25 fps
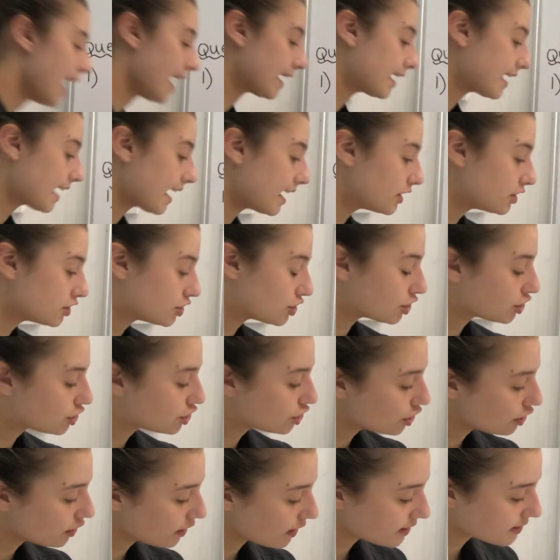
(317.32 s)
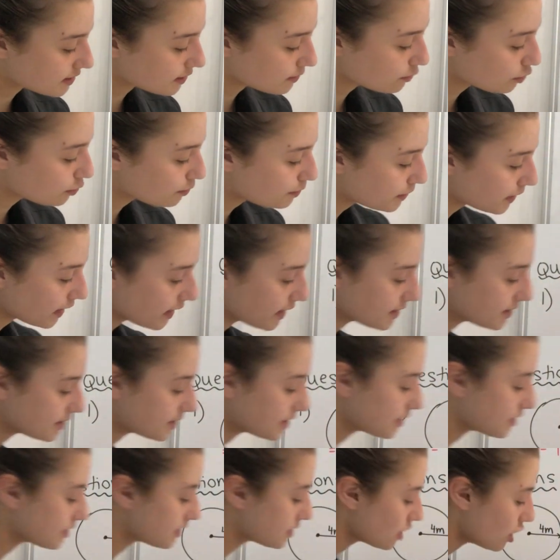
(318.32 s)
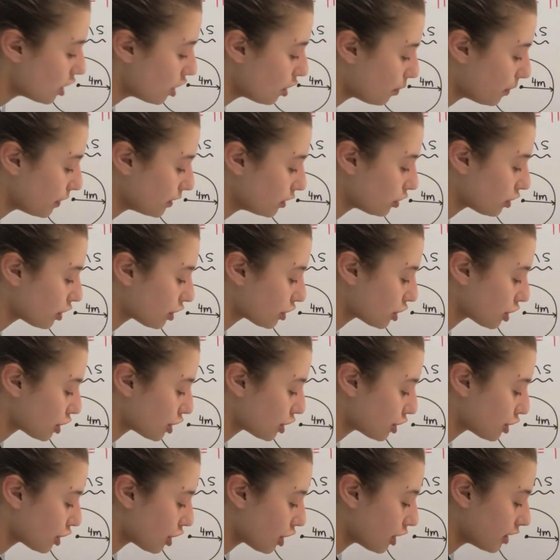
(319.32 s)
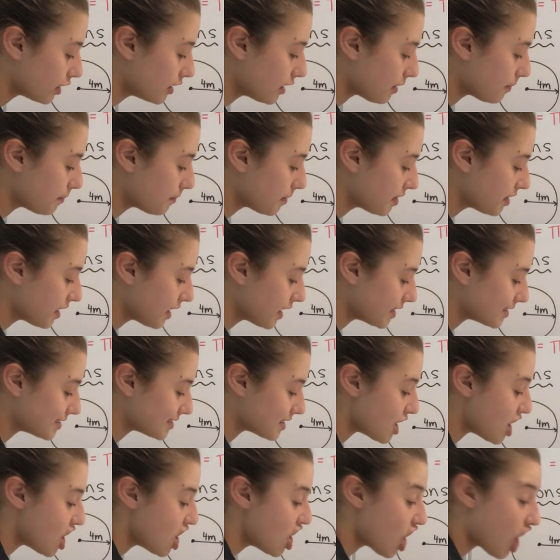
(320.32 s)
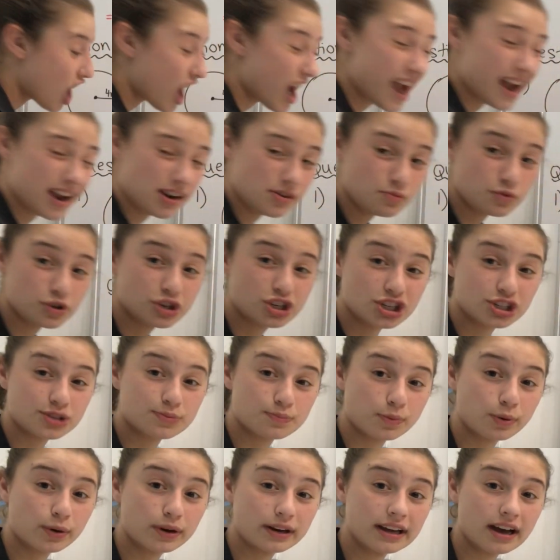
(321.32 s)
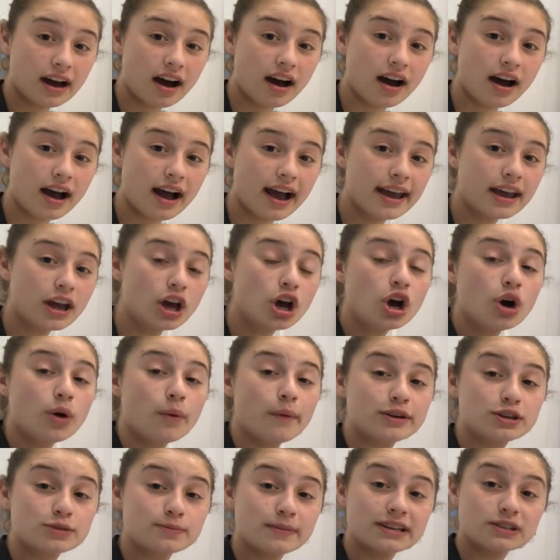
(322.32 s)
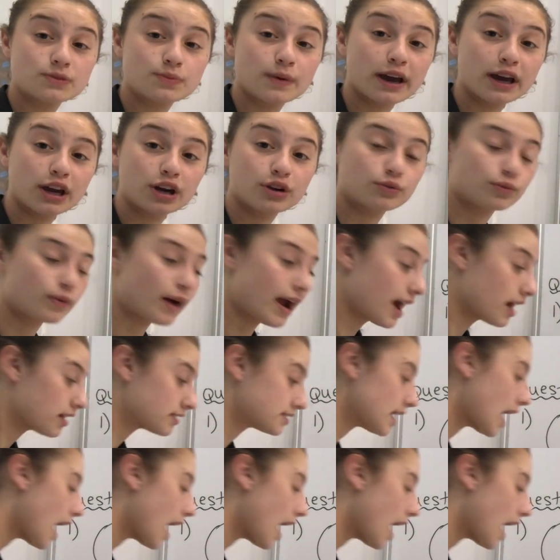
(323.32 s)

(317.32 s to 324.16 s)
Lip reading: Again, to 2 decimal places, we look at the third number there. It's a 9, which is pretty high, which means we're going to round